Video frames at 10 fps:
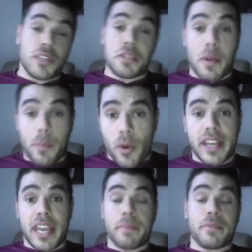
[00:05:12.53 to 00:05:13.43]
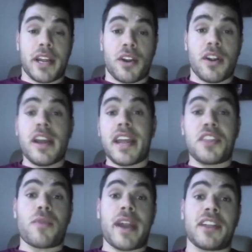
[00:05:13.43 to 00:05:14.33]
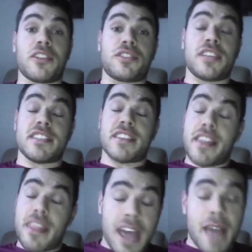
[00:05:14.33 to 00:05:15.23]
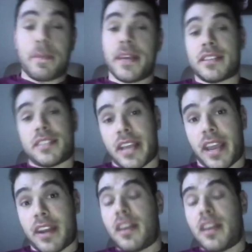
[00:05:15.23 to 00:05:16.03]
He's about a point-a-game player in the regular season. That being said,